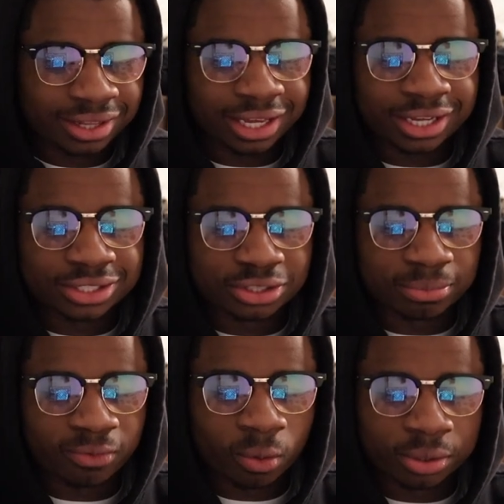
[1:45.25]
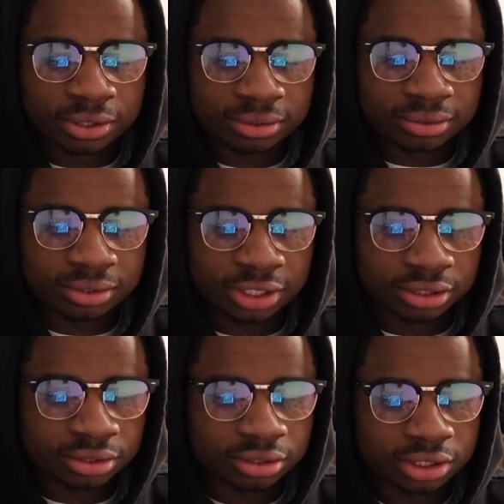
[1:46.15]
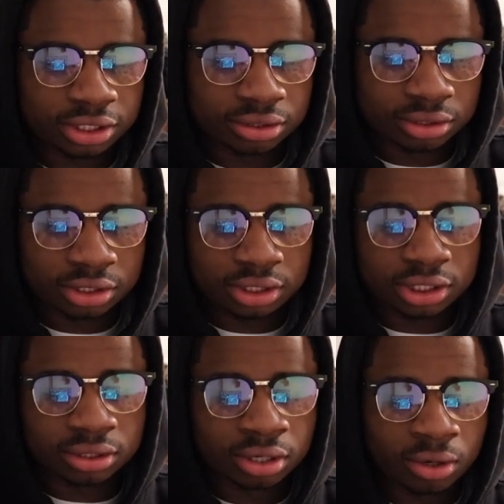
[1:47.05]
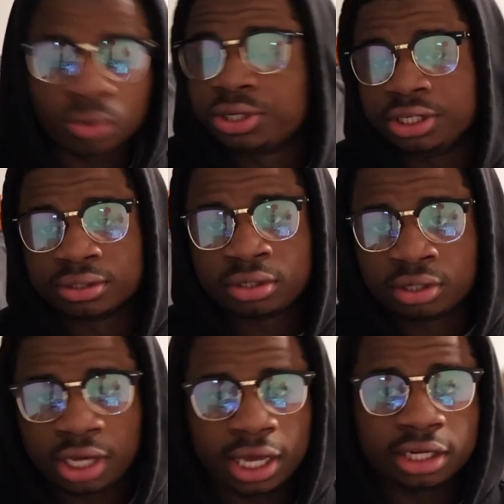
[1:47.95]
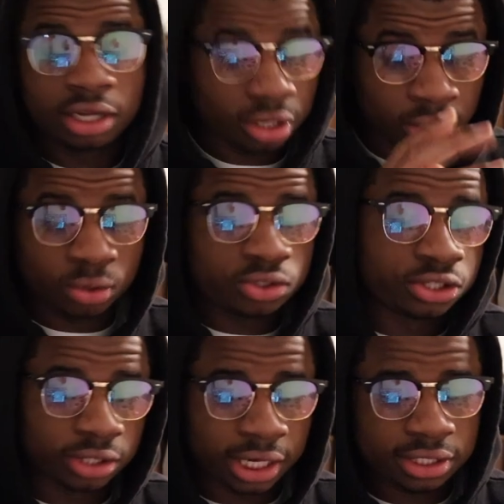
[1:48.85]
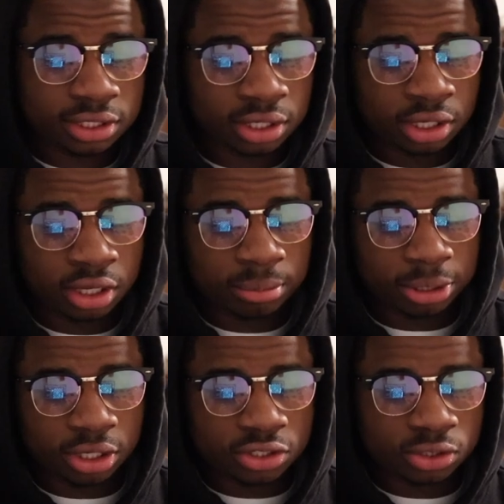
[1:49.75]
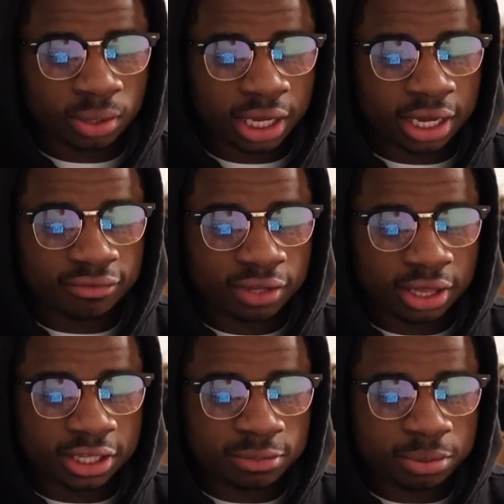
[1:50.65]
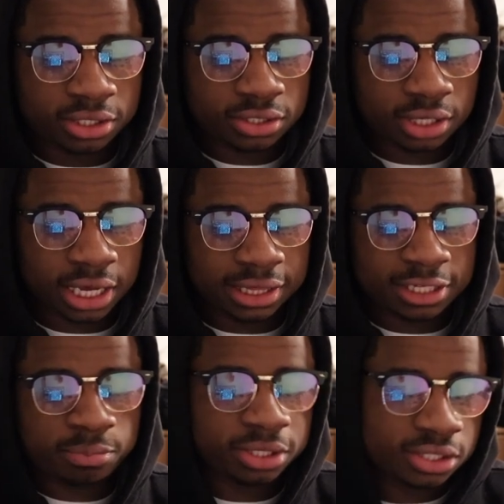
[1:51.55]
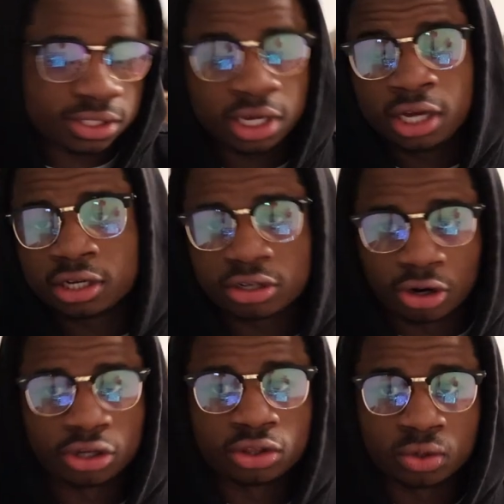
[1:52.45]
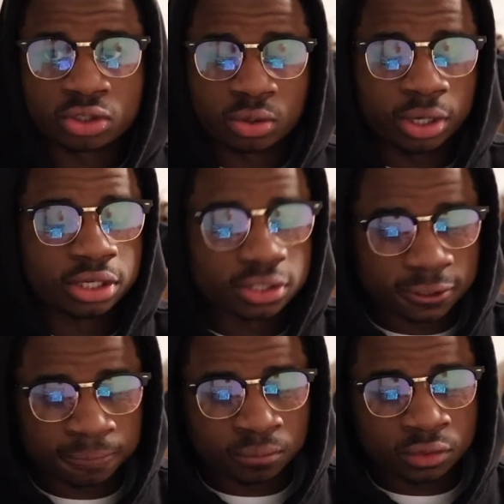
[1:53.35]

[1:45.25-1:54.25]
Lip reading: They can jump forward here, here, here, or here, and lose their knight, because you have this piece and this piece guarding those squares.